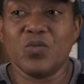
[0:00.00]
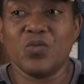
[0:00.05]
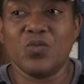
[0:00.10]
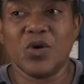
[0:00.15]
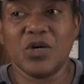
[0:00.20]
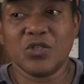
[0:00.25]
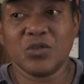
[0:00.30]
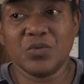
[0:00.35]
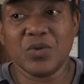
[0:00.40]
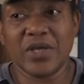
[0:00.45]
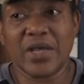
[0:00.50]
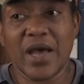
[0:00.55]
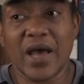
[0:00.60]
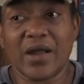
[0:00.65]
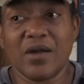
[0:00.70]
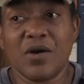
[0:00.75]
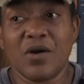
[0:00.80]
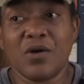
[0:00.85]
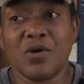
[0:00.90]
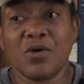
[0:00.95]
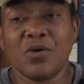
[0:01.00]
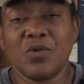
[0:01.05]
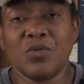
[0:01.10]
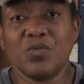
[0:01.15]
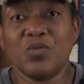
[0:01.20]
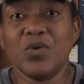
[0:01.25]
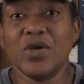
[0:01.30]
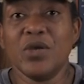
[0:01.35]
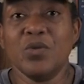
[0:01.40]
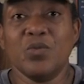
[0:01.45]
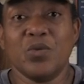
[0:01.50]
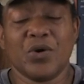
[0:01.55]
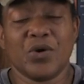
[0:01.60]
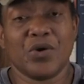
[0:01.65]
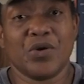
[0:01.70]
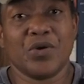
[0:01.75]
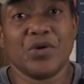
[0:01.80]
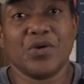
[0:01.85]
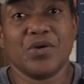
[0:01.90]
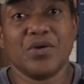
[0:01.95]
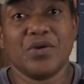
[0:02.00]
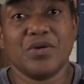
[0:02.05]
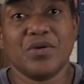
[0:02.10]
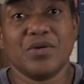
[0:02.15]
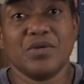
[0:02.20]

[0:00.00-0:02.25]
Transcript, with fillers: once we got home, we were